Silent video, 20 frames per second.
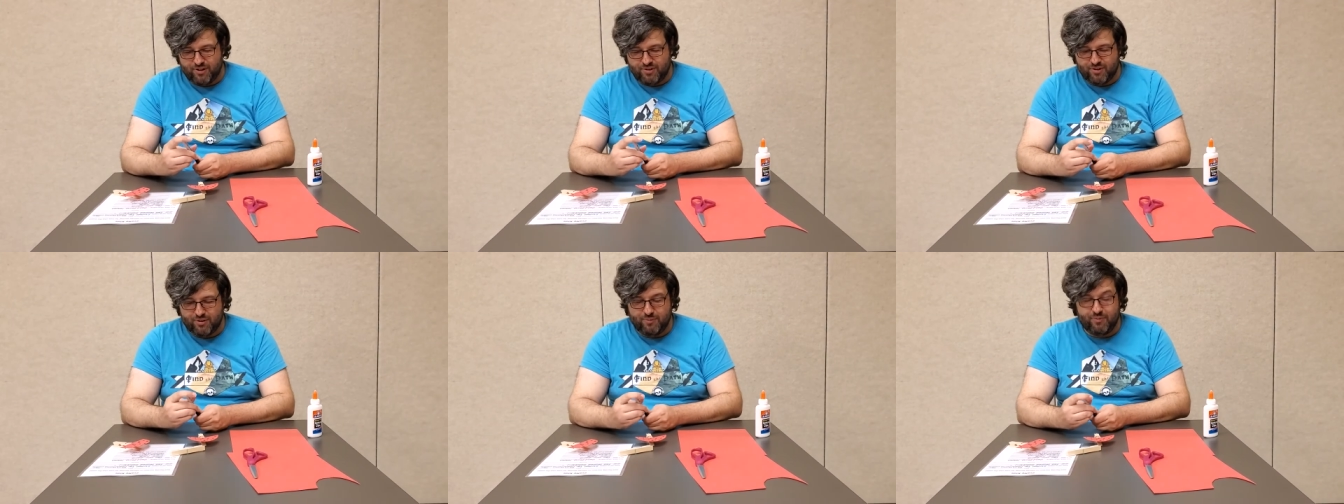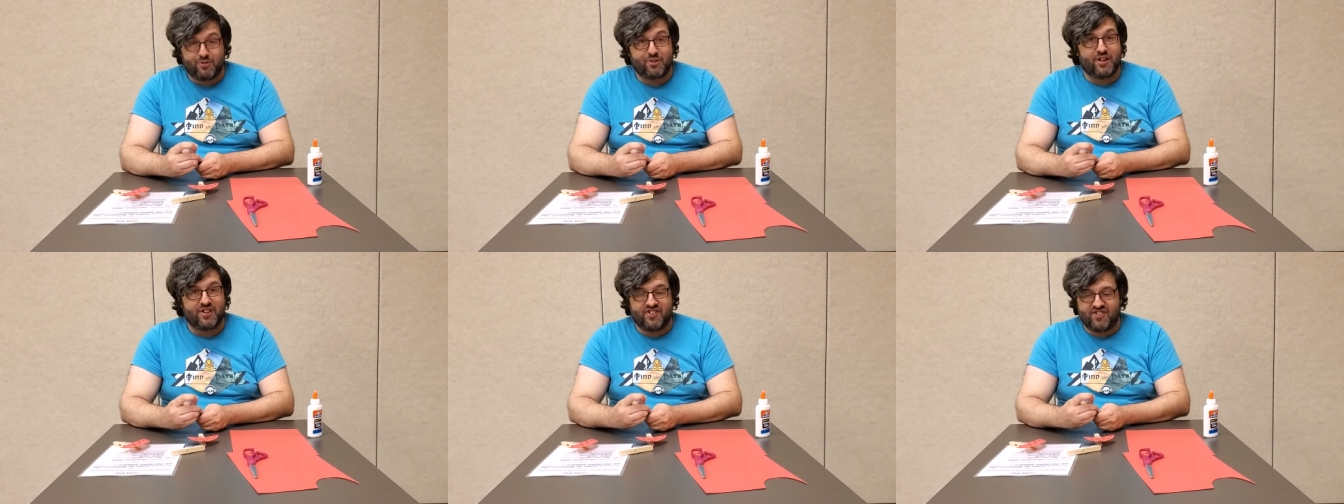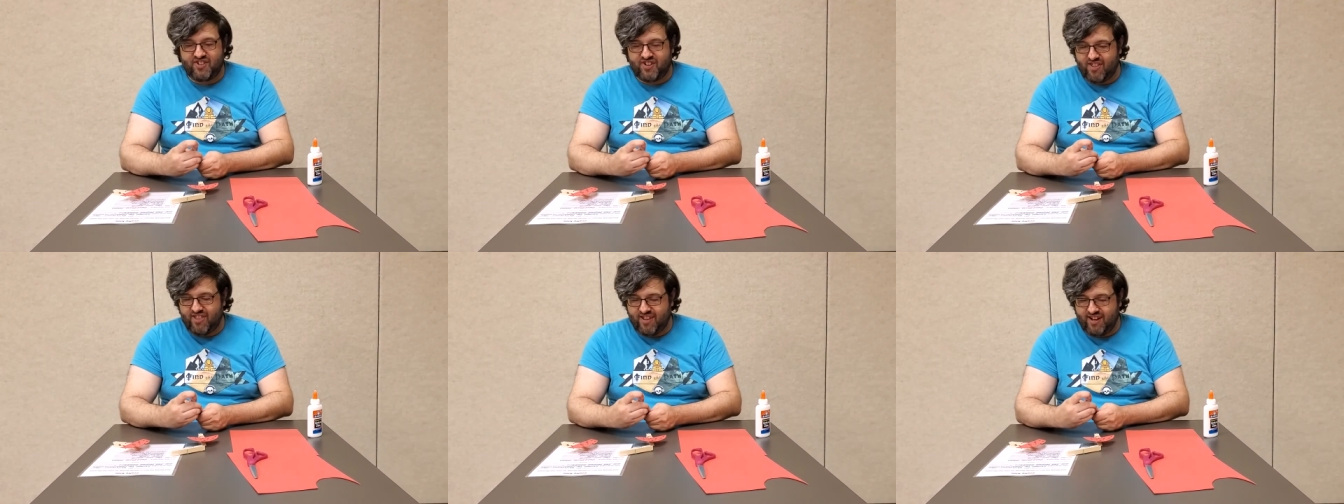mushroom
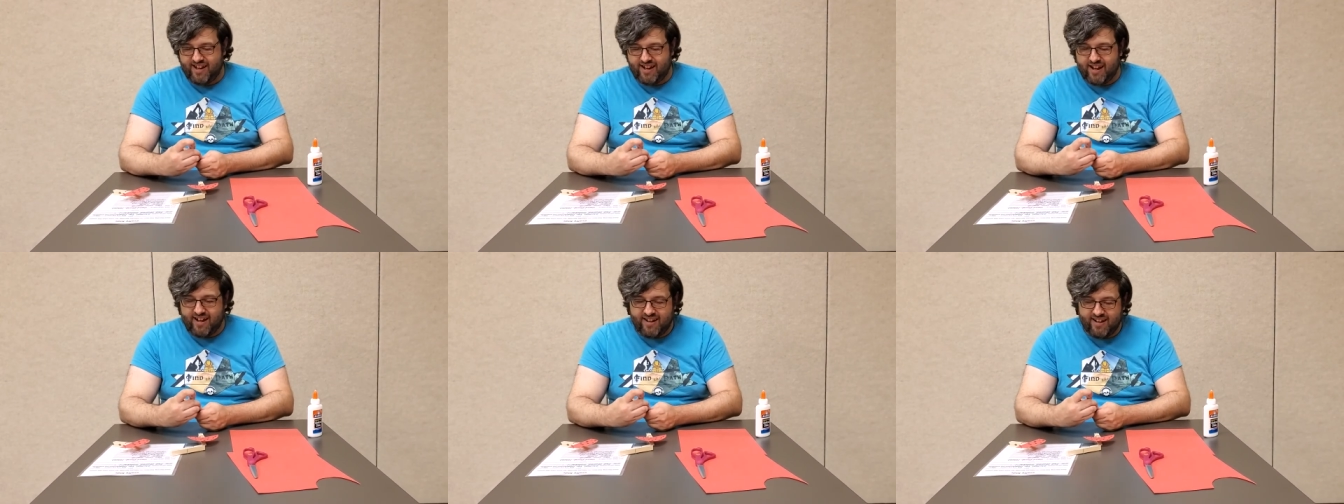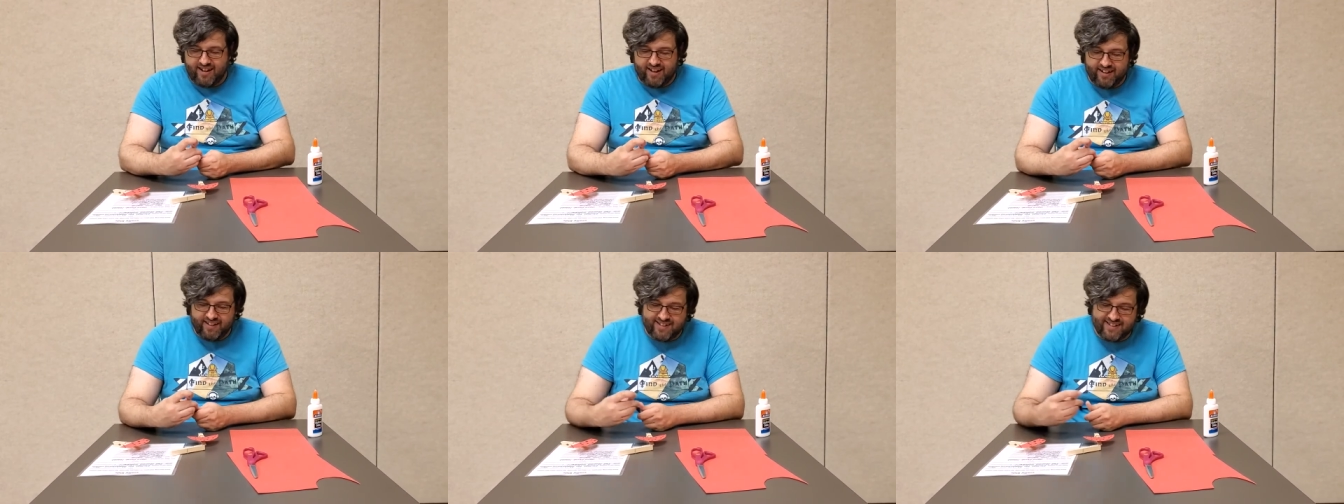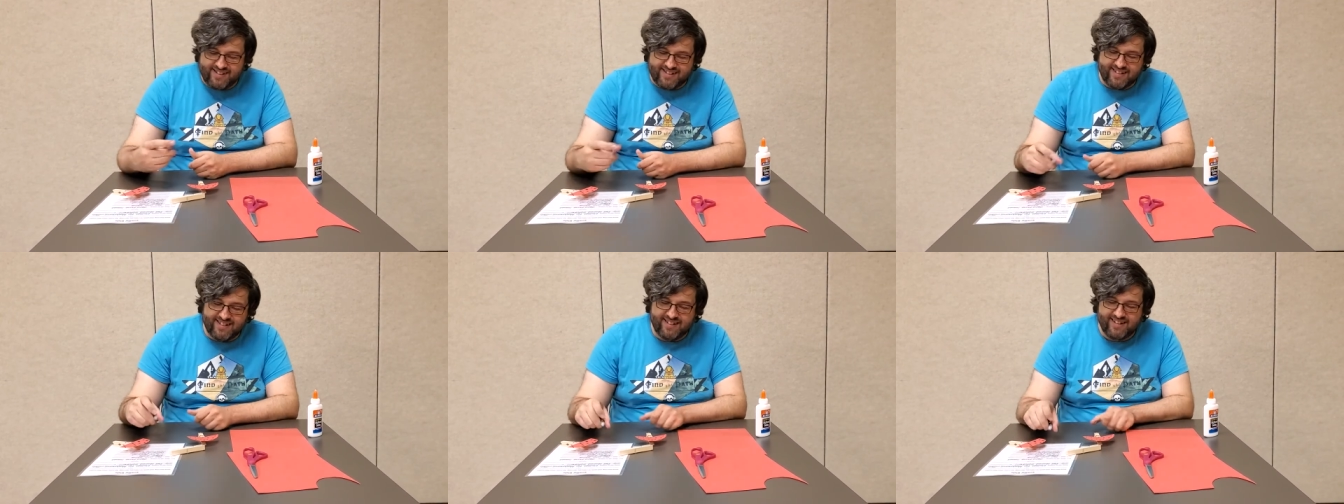dressed to the nines.
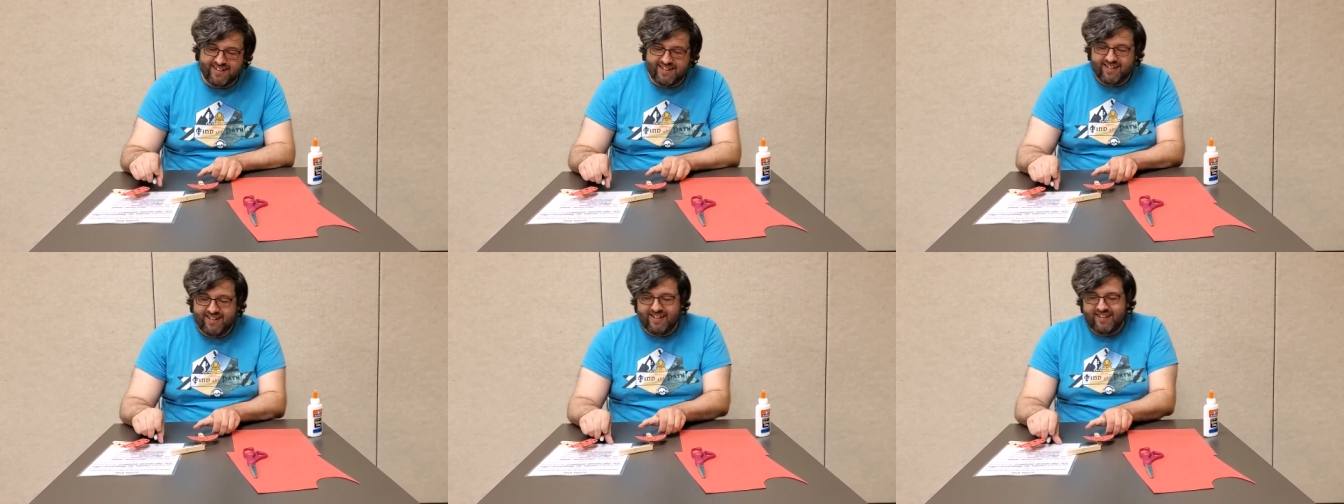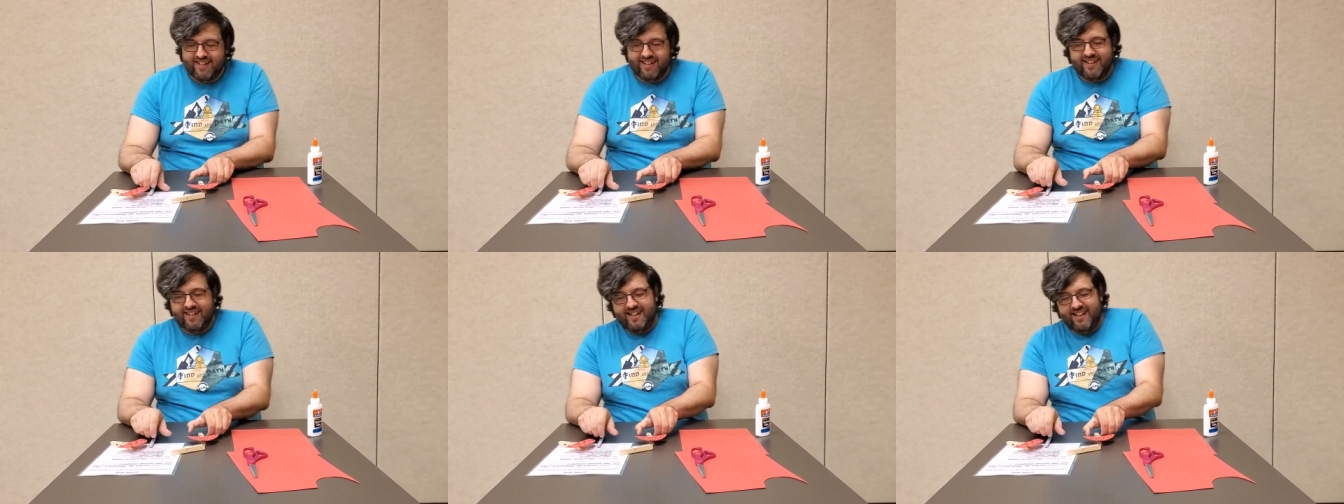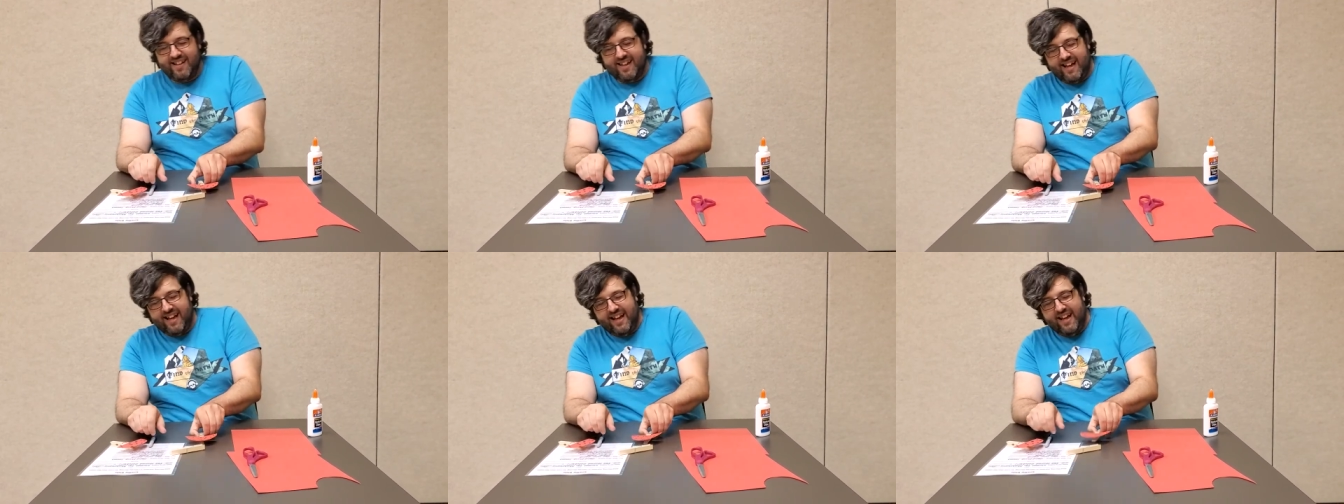Yes.
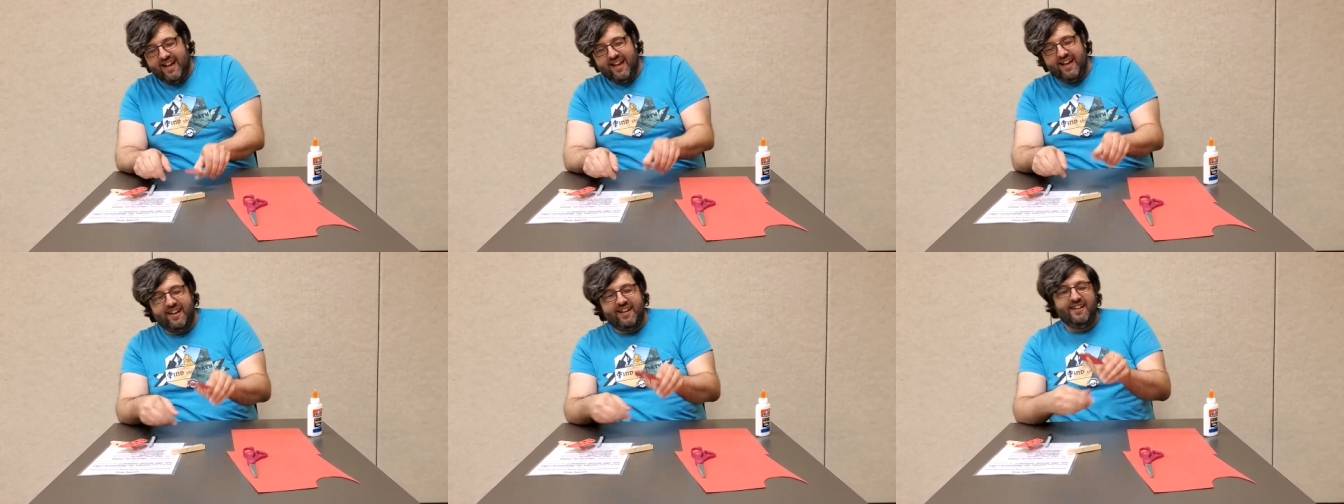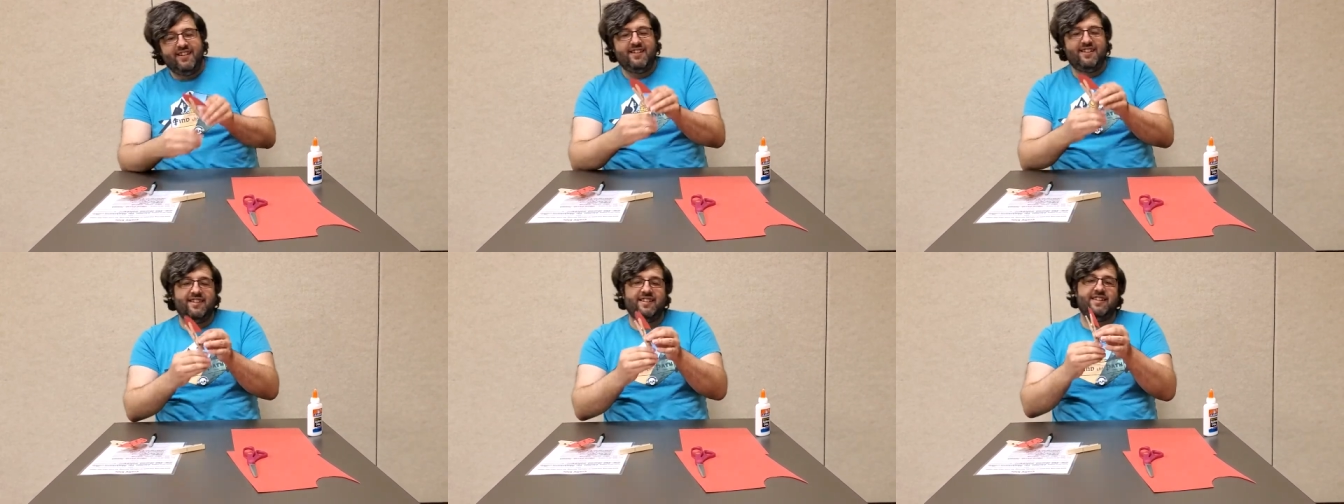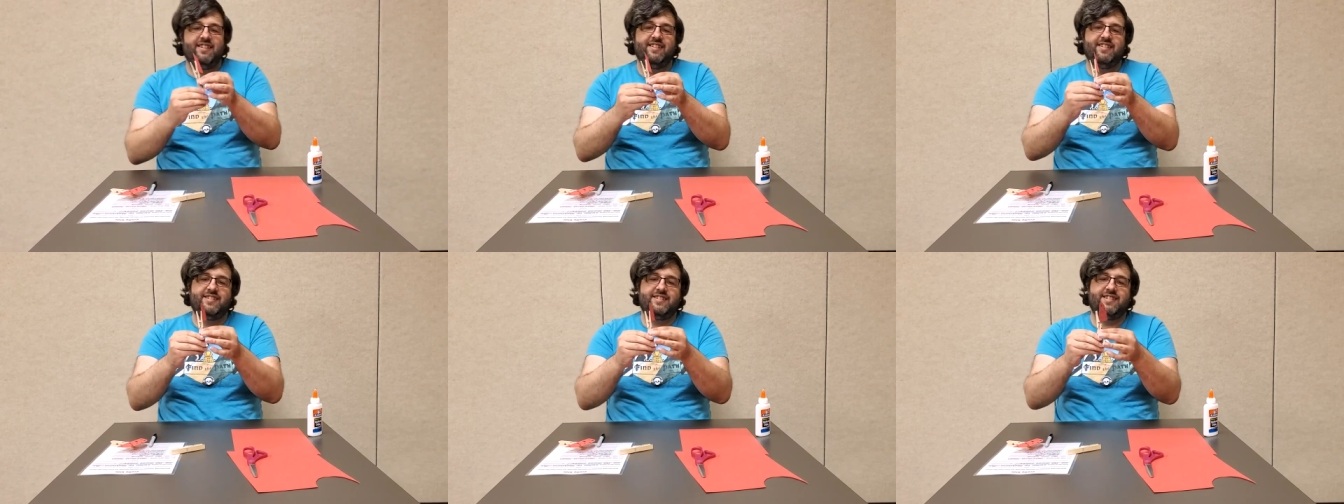And
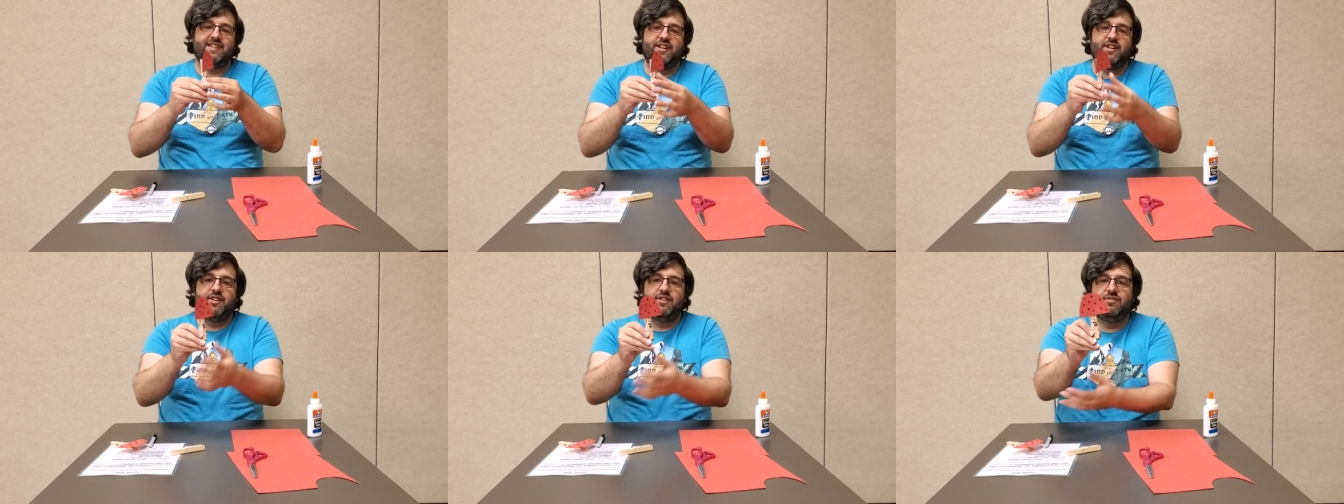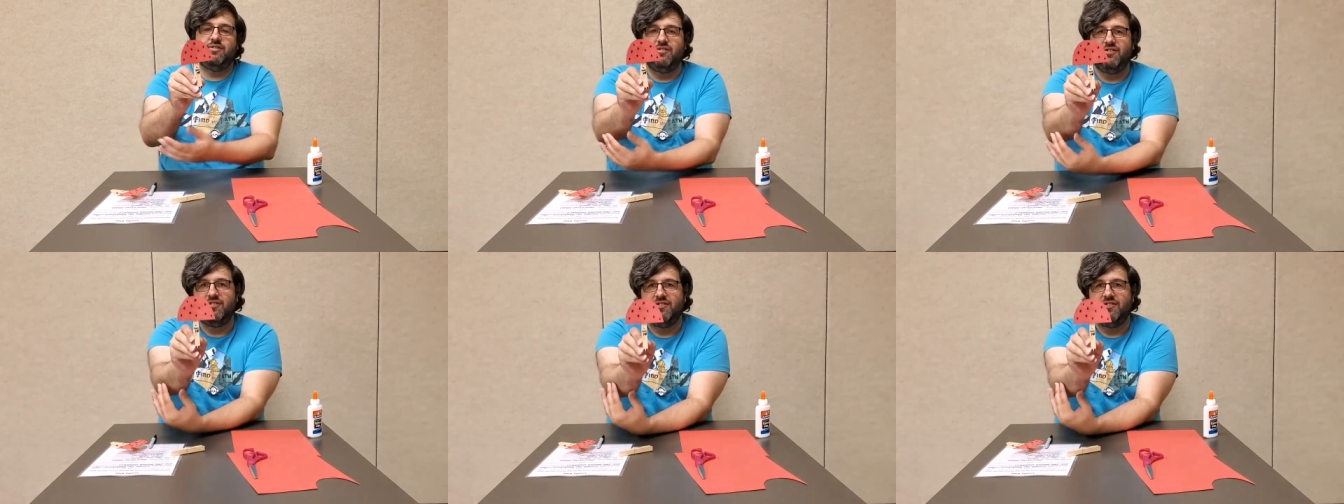so